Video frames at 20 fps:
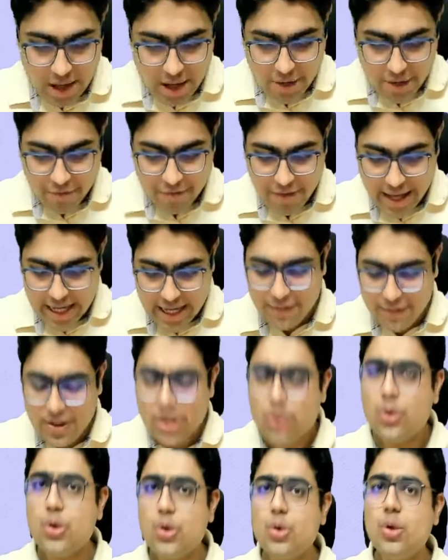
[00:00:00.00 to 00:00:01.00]
Whenever
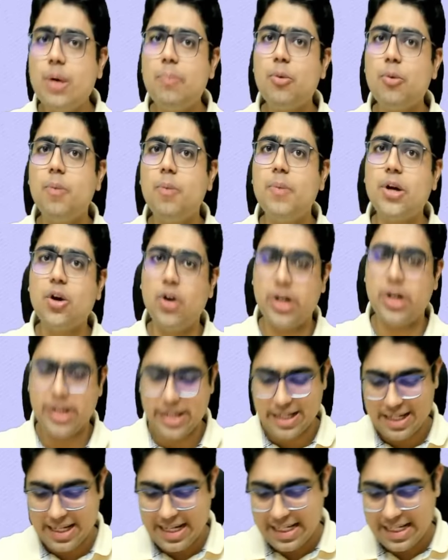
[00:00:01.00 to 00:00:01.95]
you do a proper audit,